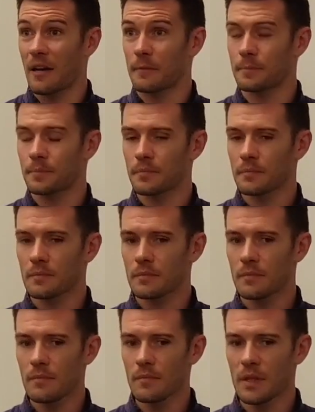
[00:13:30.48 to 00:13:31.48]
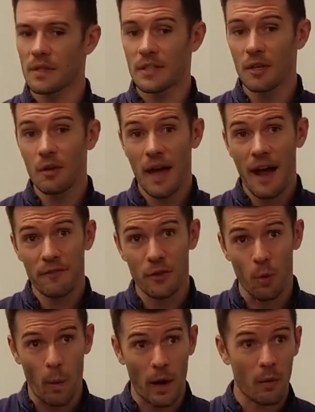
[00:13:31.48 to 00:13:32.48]
when it didn't
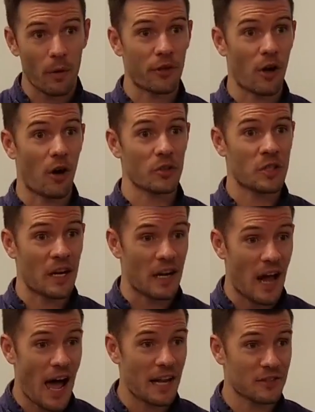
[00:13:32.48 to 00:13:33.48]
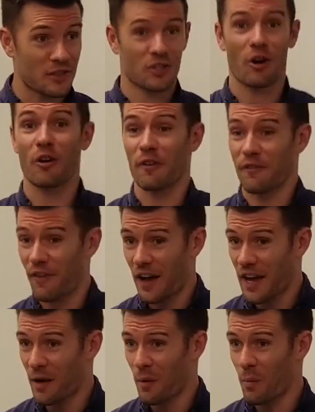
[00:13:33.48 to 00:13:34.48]
exist beforehand, to be able to be
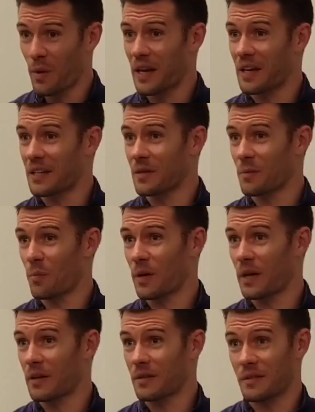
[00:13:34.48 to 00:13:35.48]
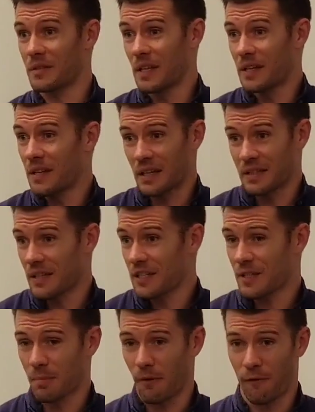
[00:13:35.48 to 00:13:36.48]
calm and mindful enough
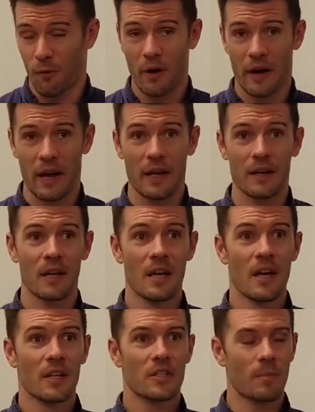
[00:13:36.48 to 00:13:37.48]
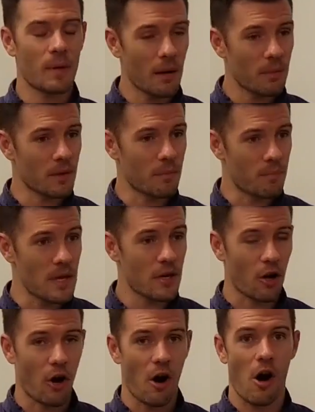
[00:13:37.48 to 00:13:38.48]
in that situation was pretty
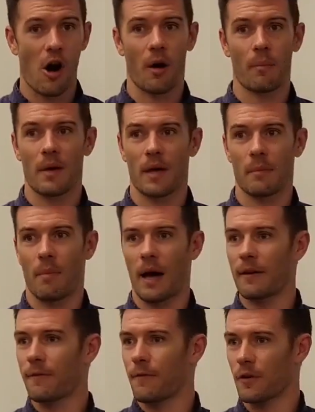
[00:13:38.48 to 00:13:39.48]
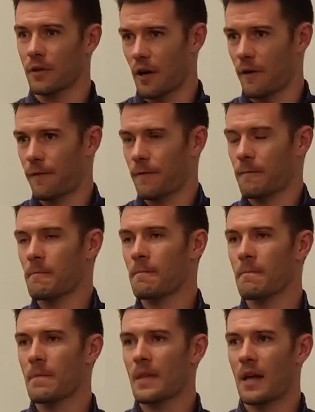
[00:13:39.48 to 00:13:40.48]
incredible. And it's
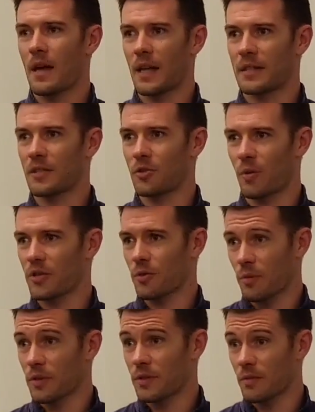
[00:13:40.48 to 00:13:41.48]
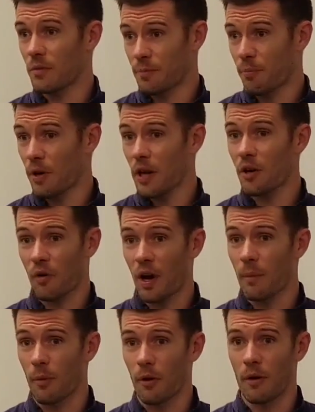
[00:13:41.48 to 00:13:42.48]
a huge testament to the way that we
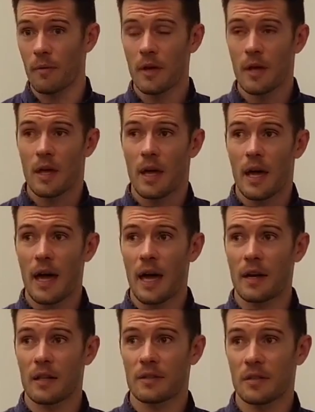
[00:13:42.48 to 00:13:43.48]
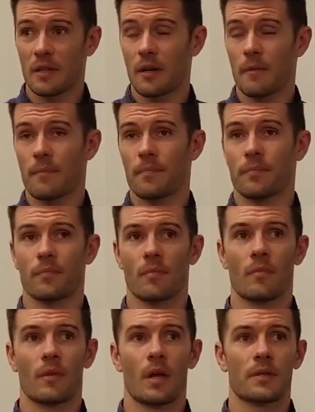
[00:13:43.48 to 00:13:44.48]
practice and all the work that the students
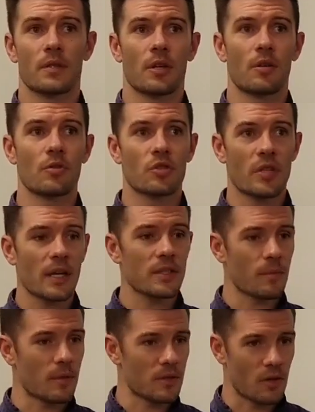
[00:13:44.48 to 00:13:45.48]
have been putting in for years.